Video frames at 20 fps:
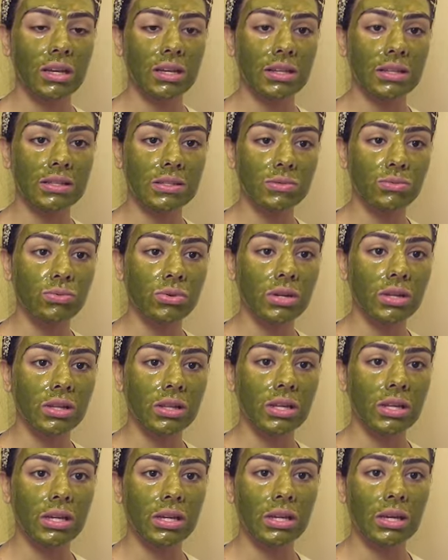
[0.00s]
It's
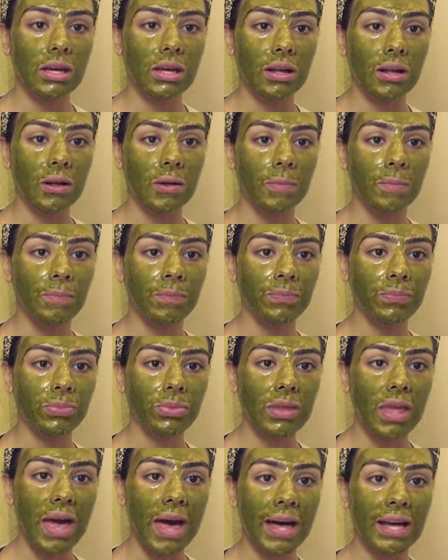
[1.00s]
really
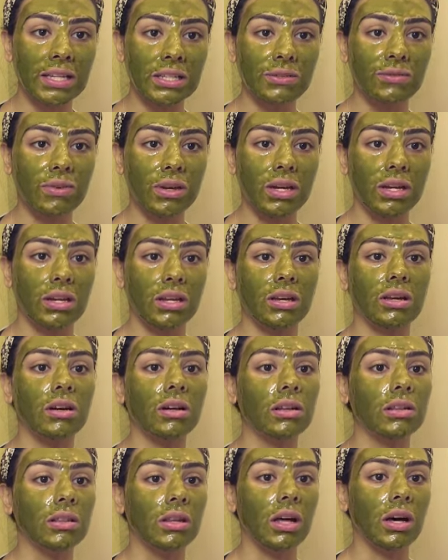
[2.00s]
activating
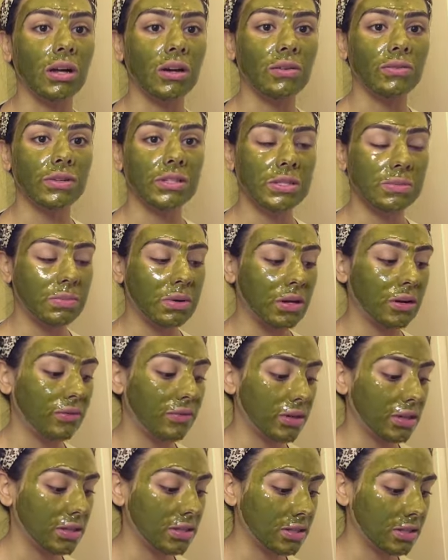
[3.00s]
a lot of its
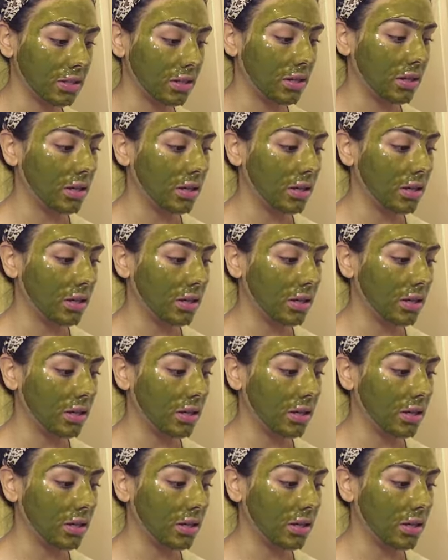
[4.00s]
benefits.